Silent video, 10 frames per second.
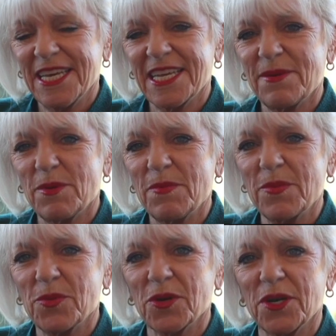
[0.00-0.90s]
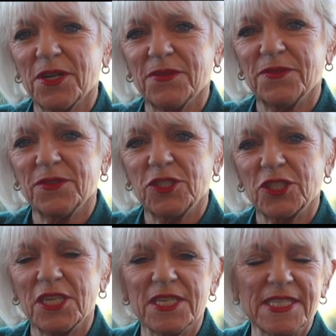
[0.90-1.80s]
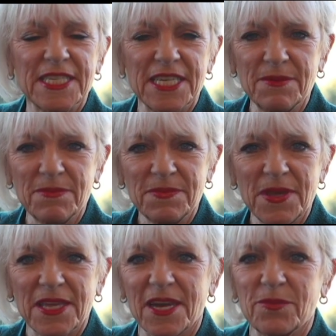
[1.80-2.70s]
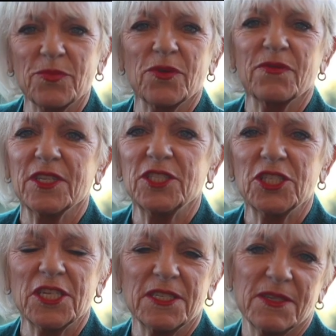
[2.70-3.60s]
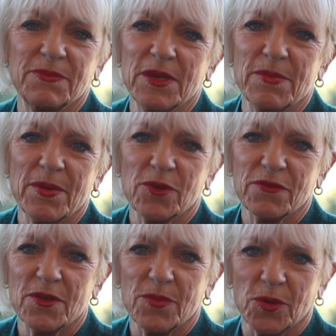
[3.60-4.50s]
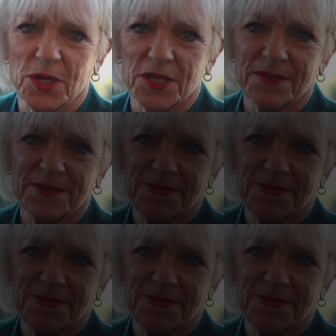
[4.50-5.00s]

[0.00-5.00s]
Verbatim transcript: and I'm a member of Gina's team, and I'm privileged to be a member of the board.